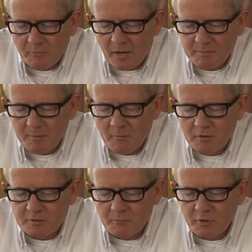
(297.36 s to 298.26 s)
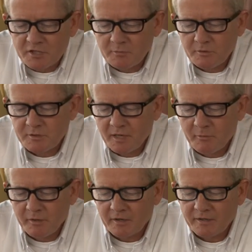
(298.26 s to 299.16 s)
Perhaps my most impressionable
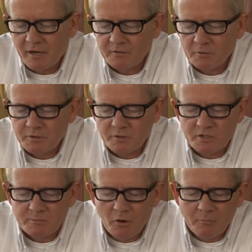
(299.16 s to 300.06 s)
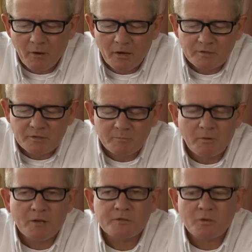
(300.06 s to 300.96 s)
celebrity encounter was in a small bar in St.
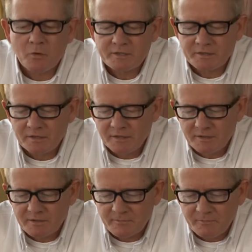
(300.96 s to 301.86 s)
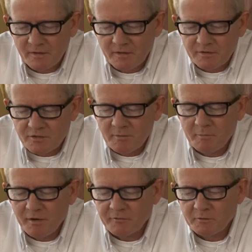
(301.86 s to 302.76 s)
Bart's in the West Indies. Jimmy
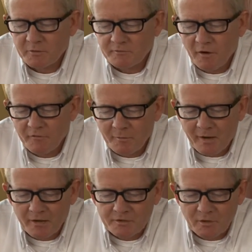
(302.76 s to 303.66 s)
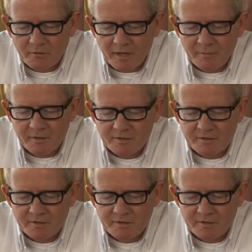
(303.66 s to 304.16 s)
Buffett was far from a household name he